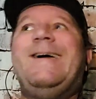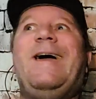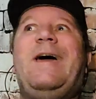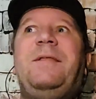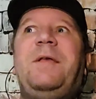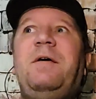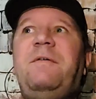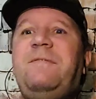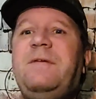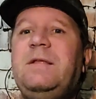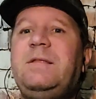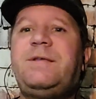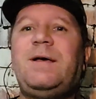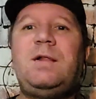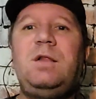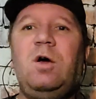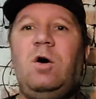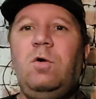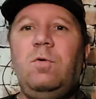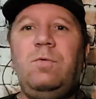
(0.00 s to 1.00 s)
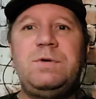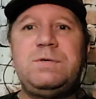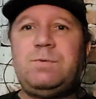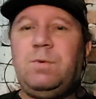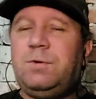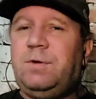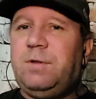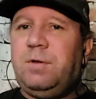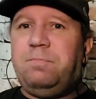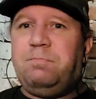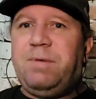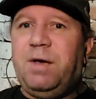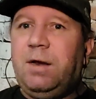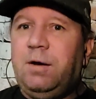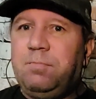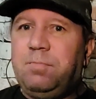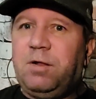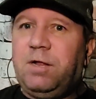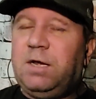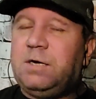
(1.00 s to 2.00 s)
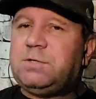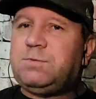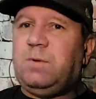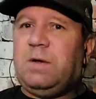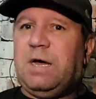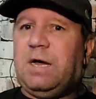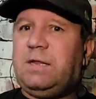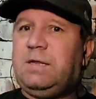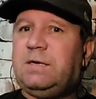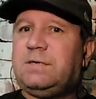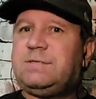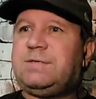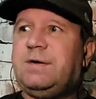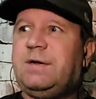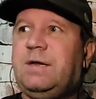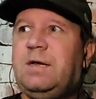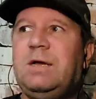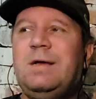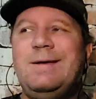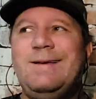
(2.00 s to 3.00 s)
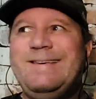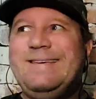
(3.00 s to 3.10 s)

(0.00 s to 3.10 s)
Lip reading: and I think Dalot was one of the better players we had yesterday.